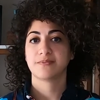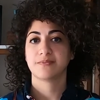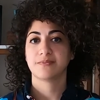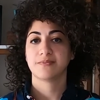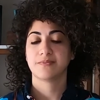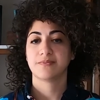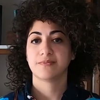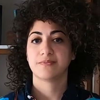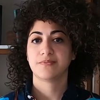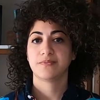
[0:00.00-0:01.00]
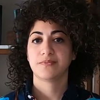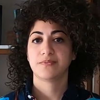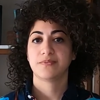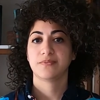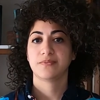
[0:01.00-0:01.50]

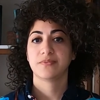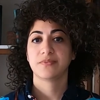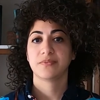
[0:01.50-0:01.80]
Nothing is said.